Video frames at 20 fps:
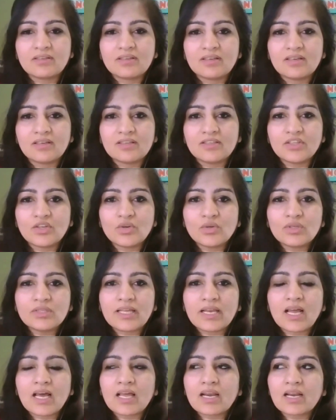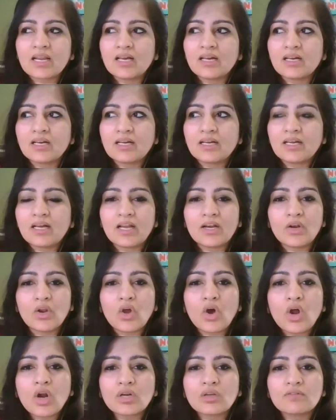There are a
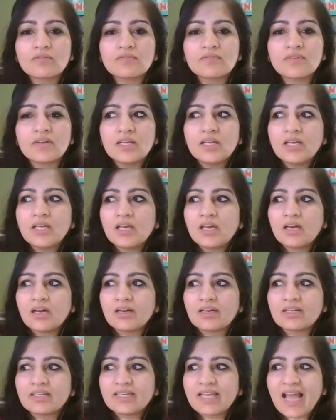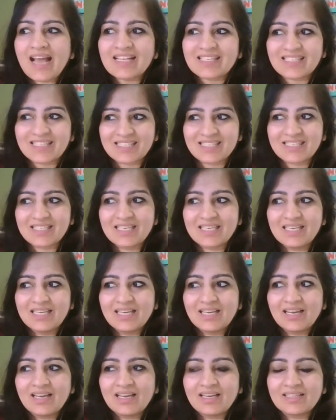lot of tasks
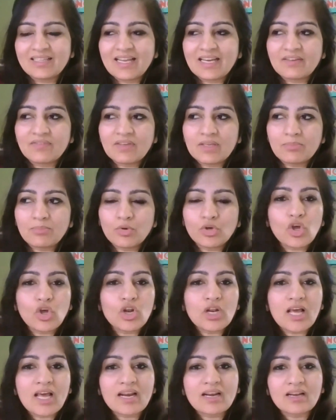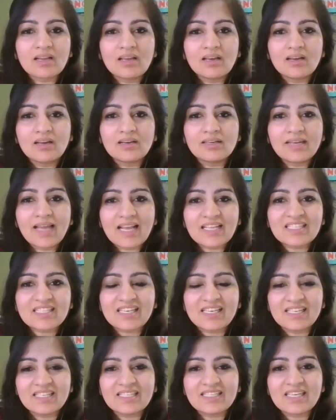that we put on our
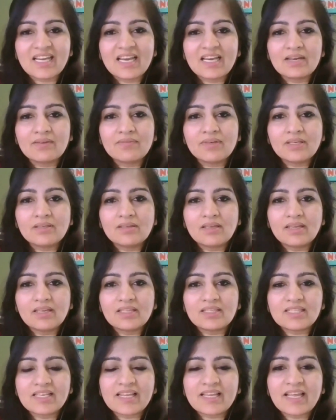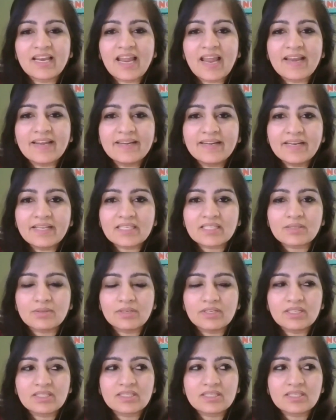task list, and it's like
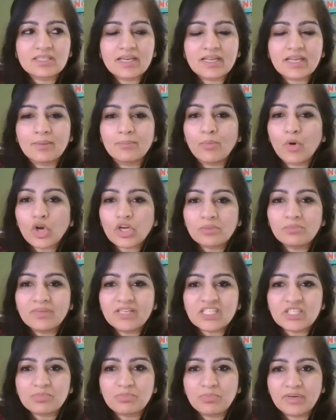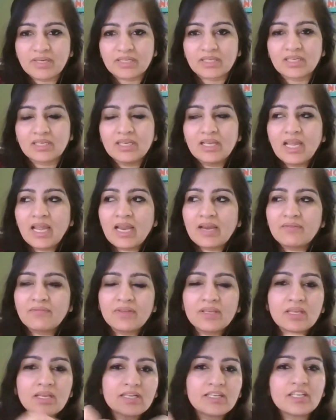a bottomless pit, and
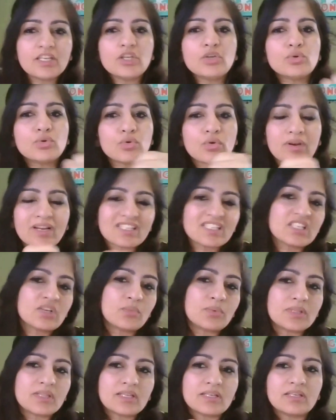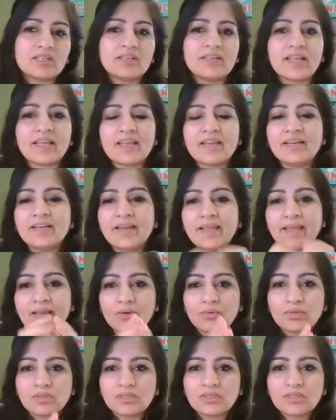we continue to wrestle with it day in, day out.